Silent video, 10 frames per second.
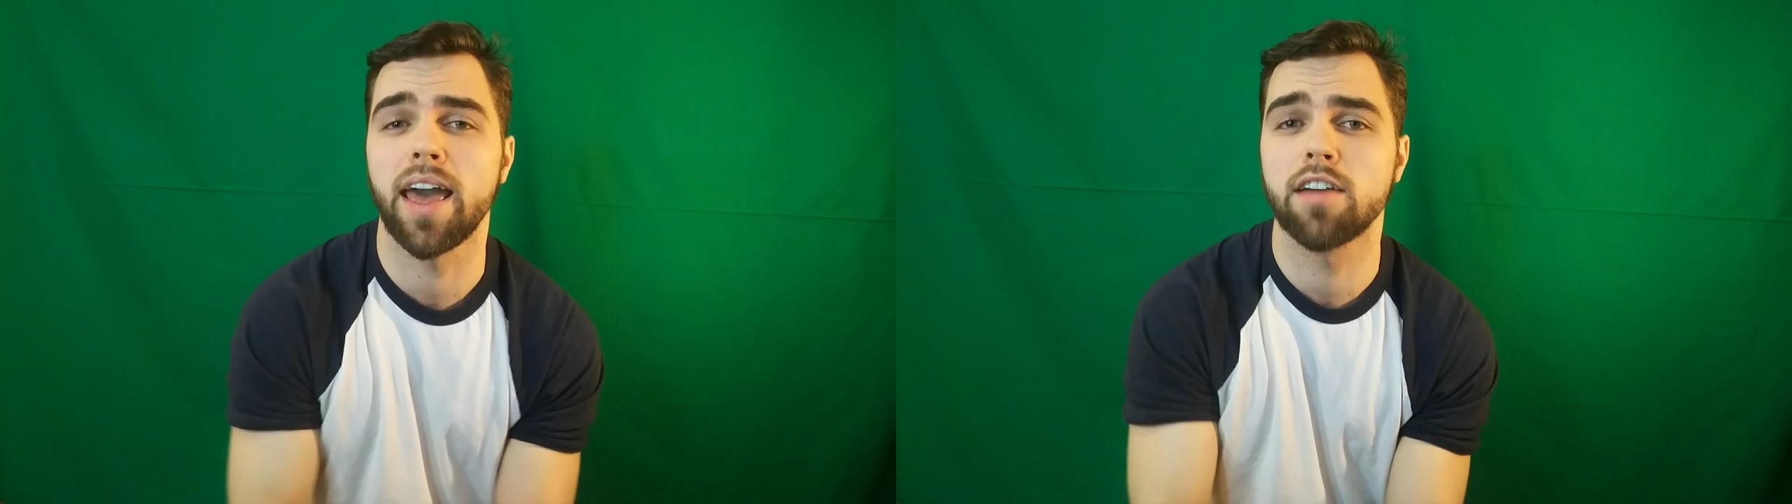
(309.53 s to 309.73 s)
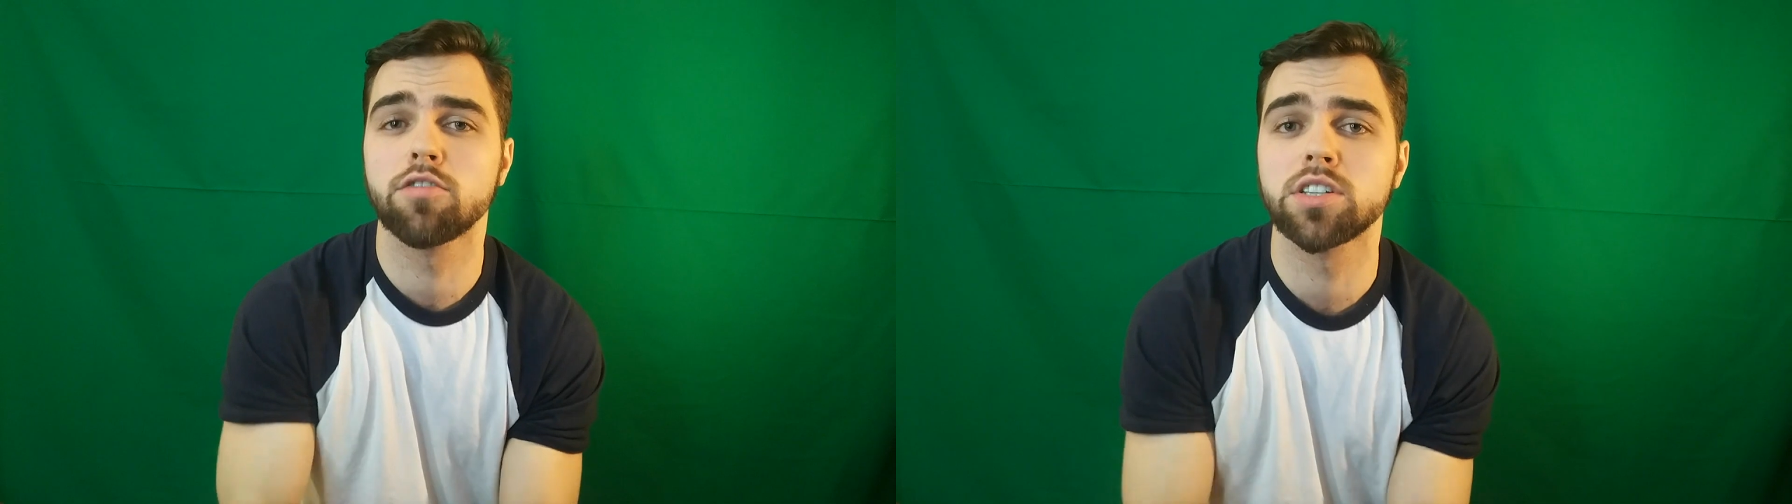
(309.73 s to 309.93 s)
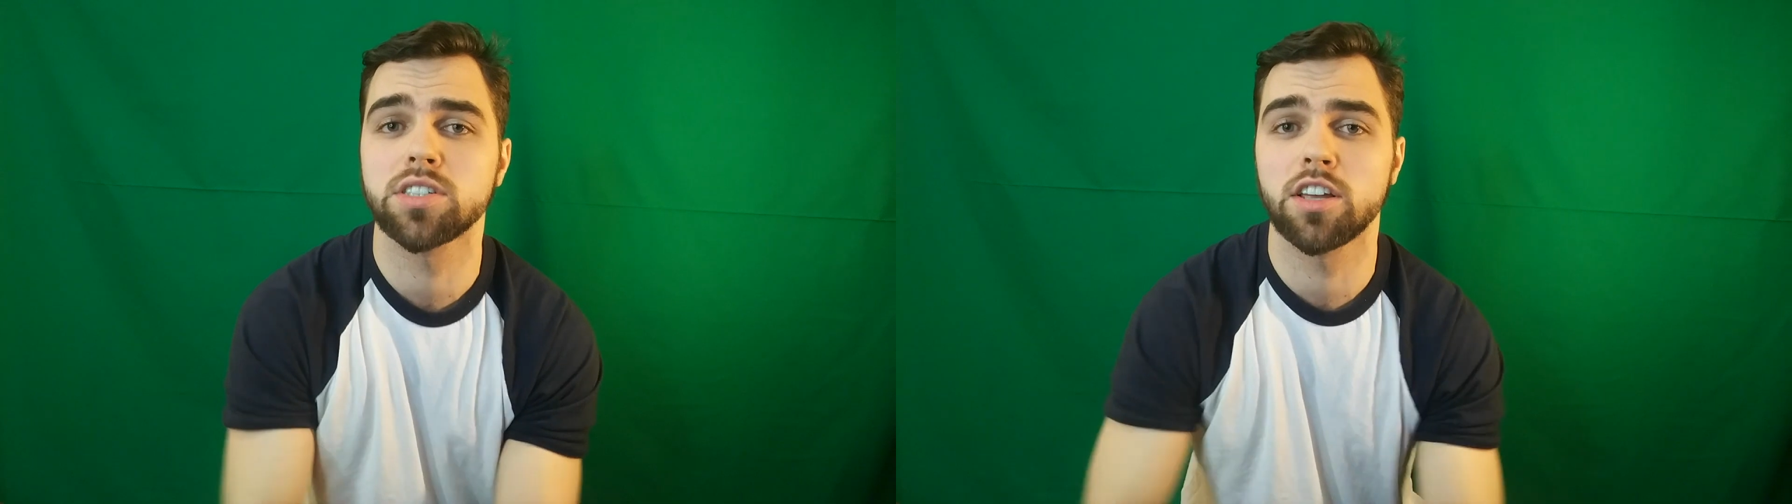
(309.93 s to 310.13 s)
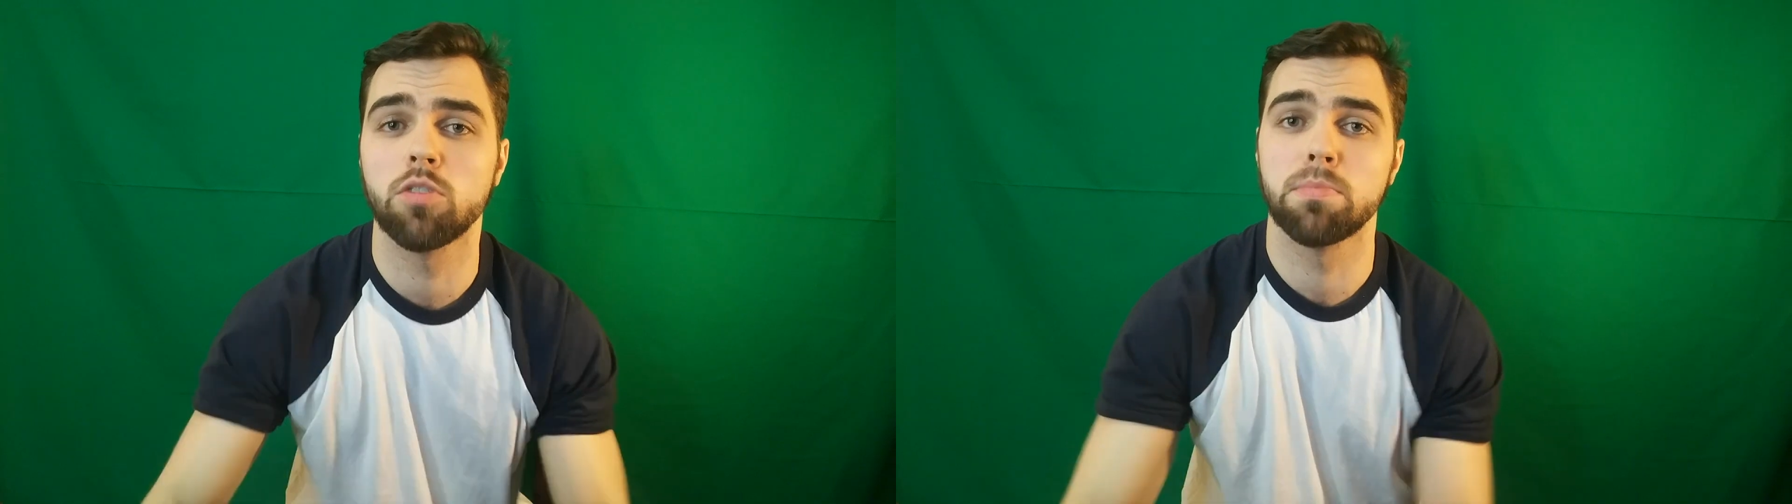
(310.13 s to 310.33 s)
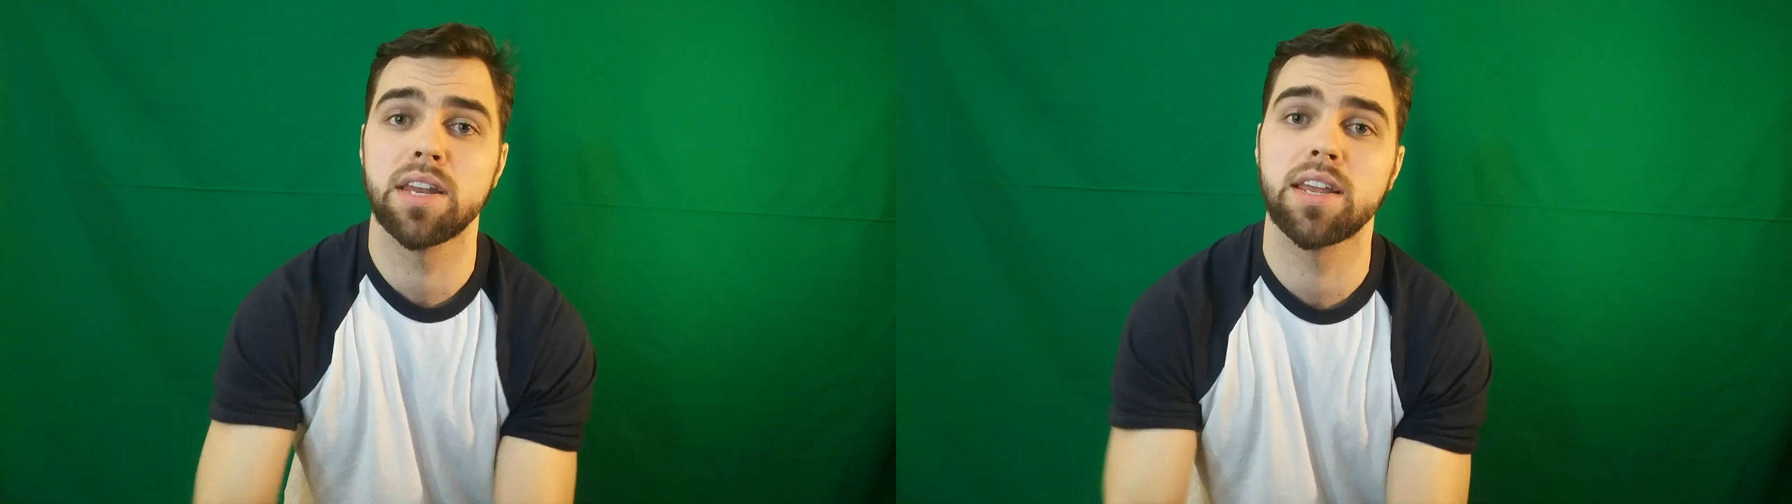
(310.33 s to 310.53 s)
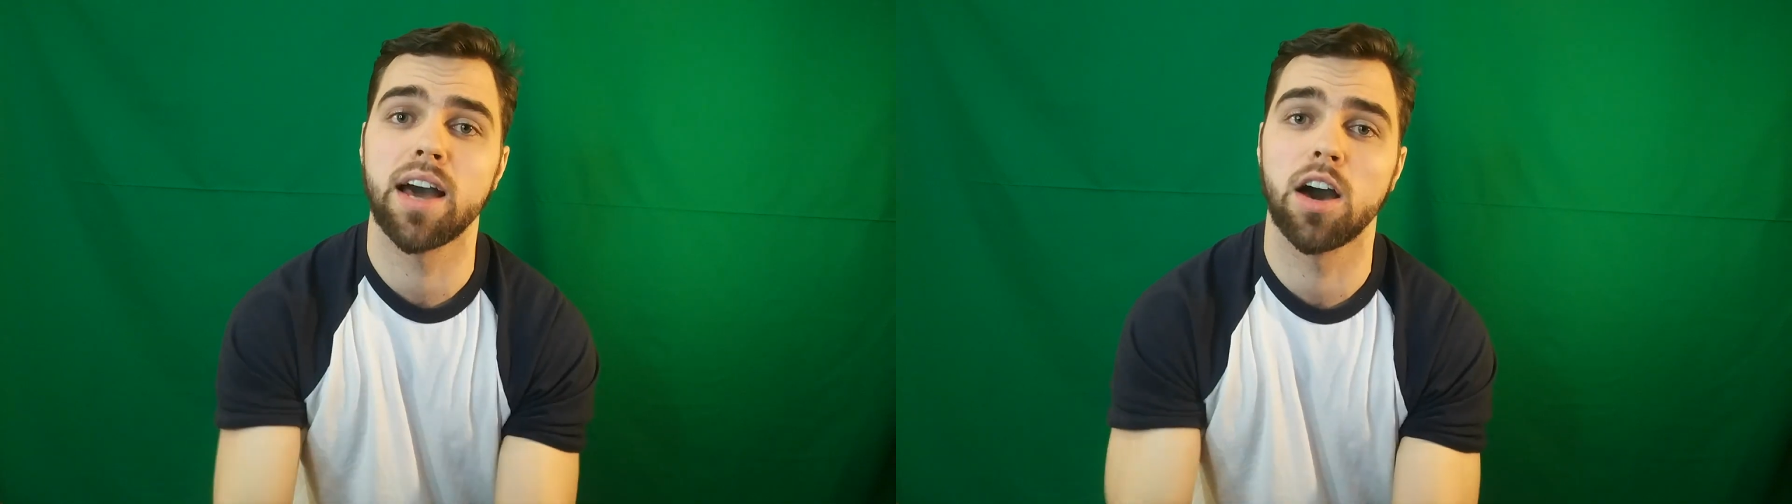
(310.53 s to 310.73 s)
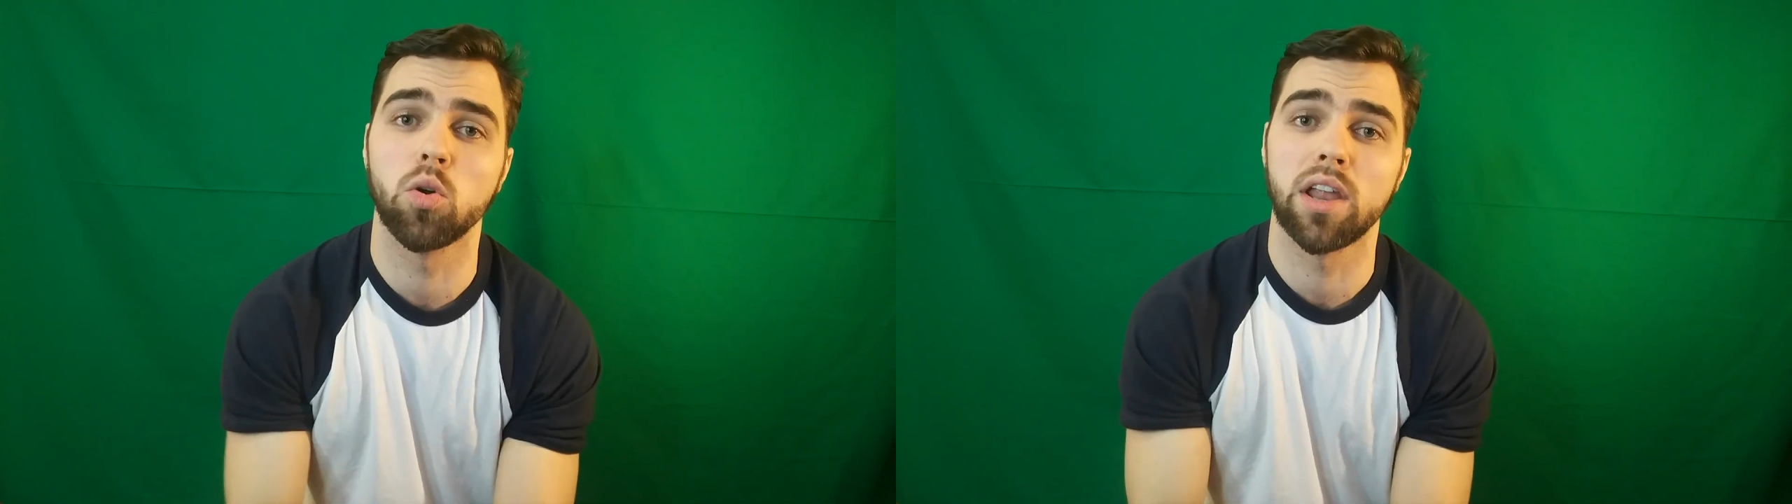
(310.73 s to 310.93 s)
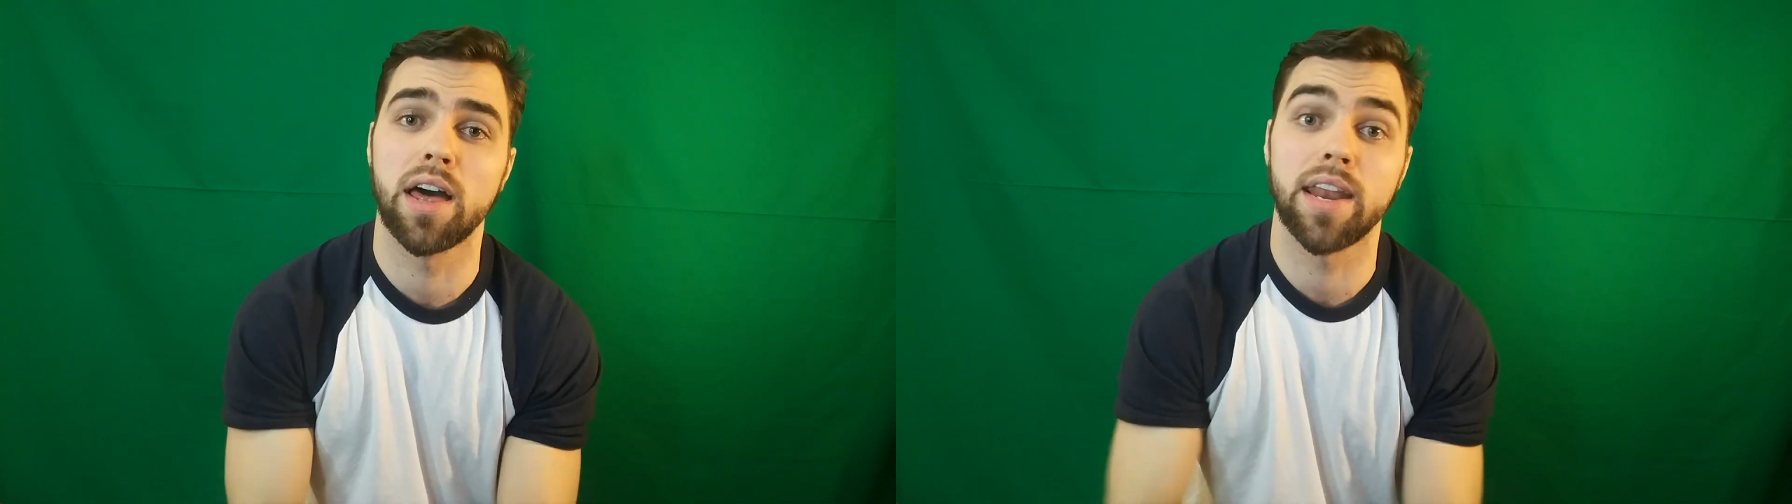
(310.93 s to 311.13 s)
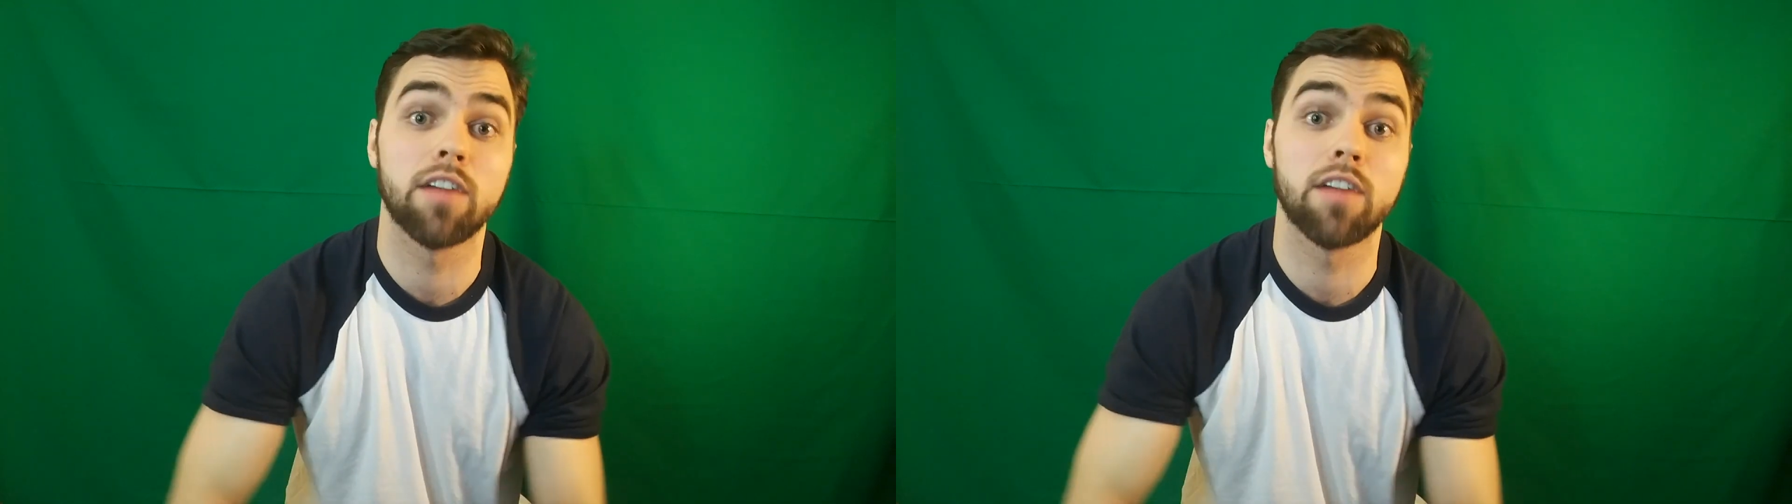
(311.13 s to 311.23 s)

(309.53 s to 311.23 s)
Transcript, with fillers: every single media outlet,